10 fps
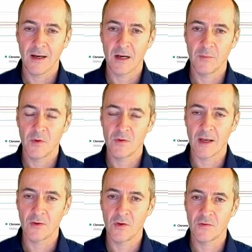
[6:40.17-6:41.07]

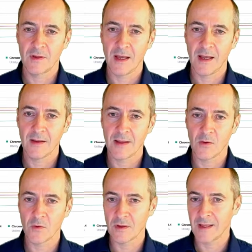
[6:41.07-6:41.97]
Our user tags
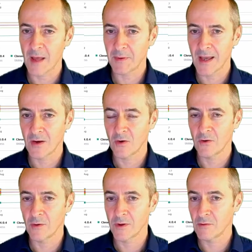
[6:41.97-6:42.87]
and also the app
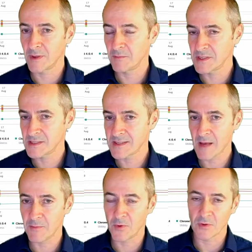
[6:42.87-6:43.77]
category, whether it be a business
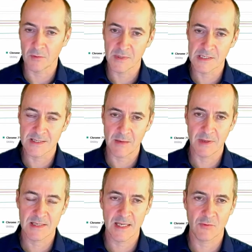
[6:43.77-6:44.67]
app or a non-business
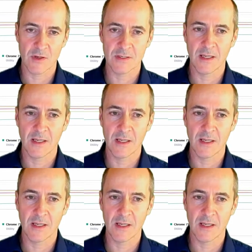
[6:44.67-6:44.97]
app, etc.